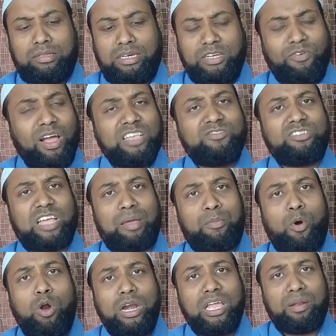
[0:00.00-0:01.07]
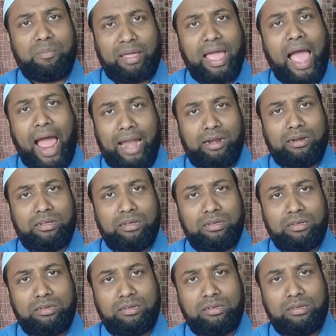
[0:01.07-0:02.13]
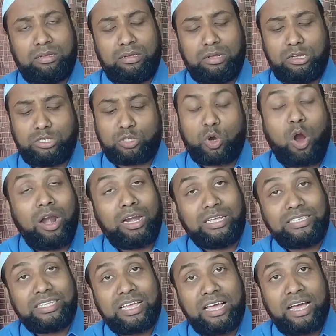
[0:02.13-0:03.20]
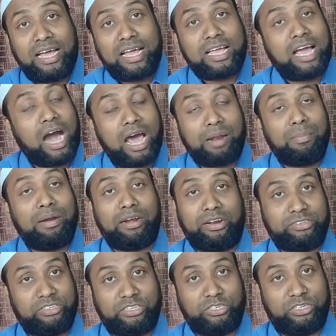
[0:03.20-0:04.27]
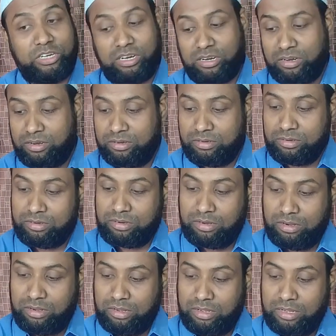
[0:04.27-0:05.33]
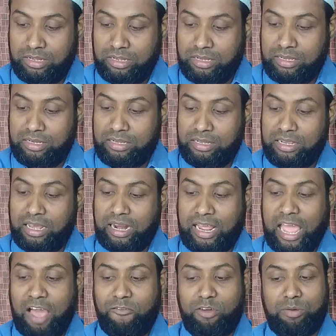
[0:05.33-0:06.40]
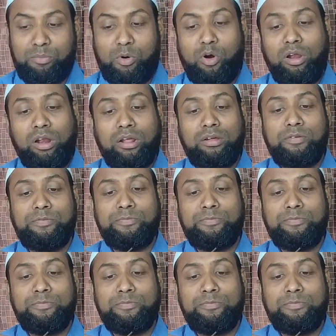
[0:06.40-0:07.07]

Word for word: The device which I am holding in my hand is called as carbon resistor. Here I have one more.